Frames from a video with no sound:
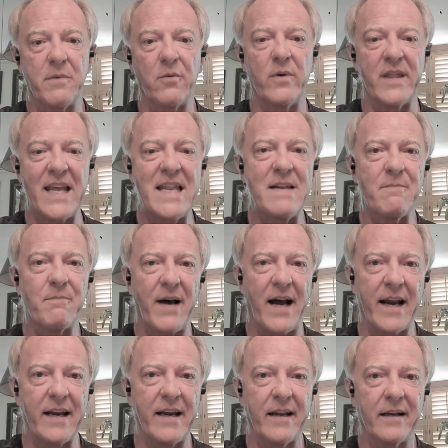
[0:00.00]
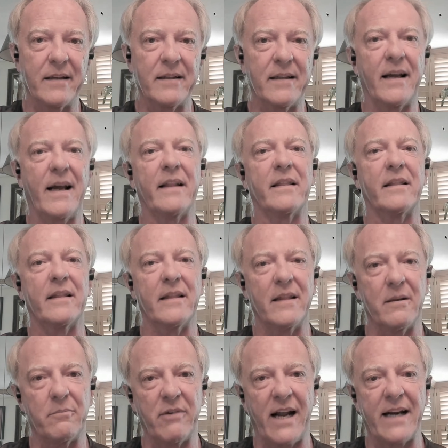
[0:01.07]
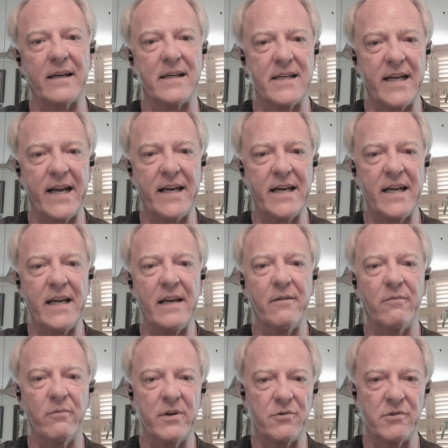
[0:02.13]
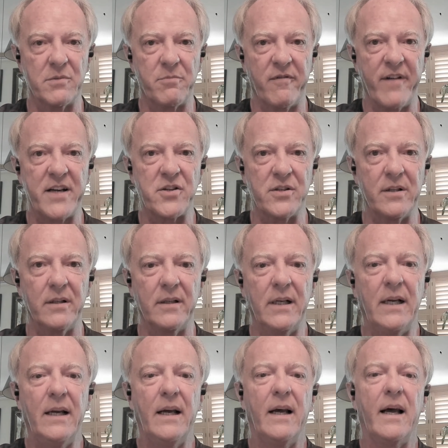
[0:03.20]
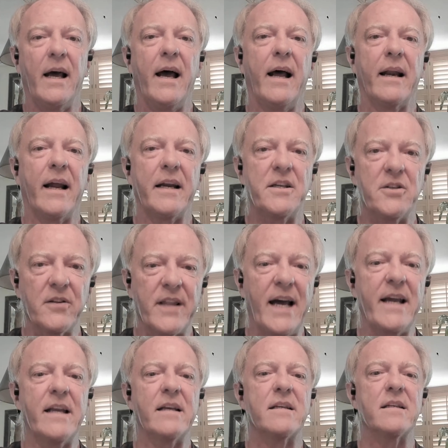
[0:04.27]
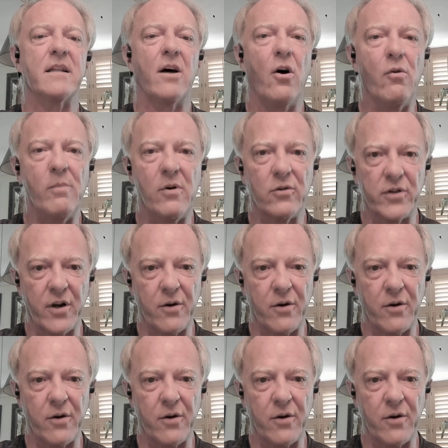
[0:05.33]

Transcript: within Pioneer, they had the brand TAD, which was professional. And I took that into the home audio